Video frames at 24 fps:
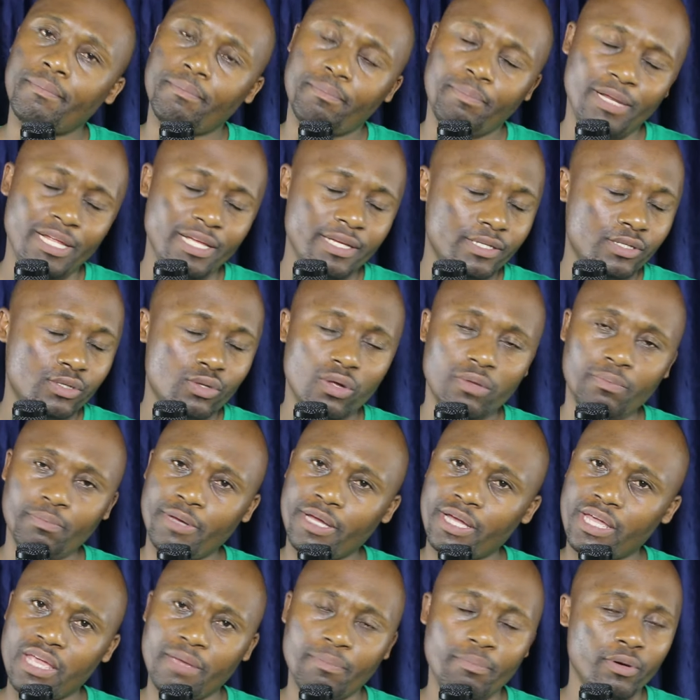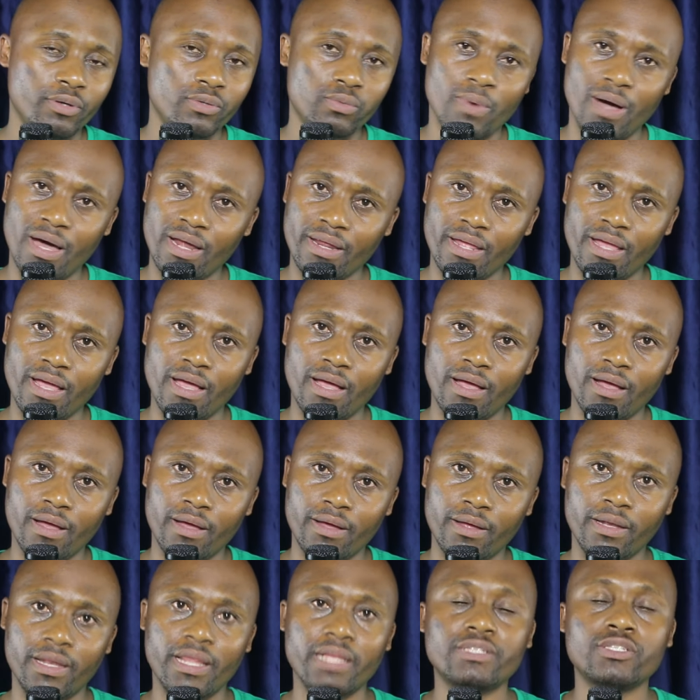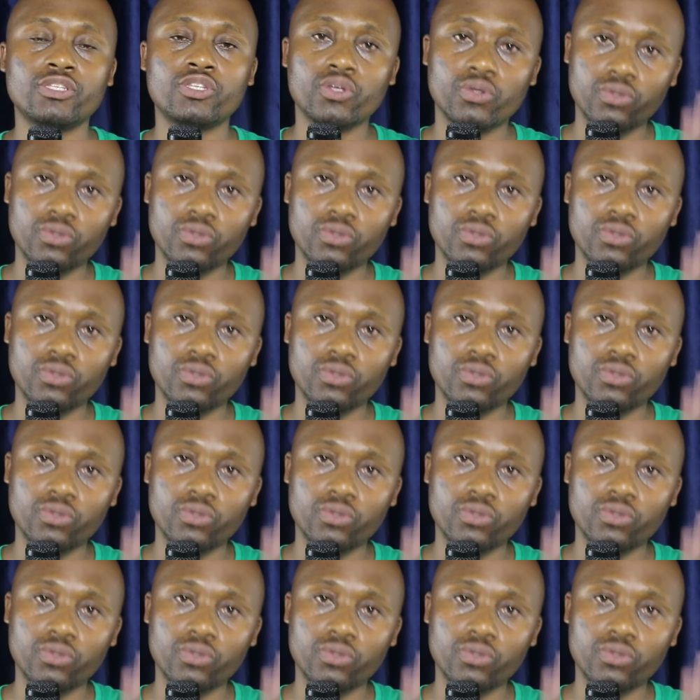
Please don't be a keyboard warrior. Let's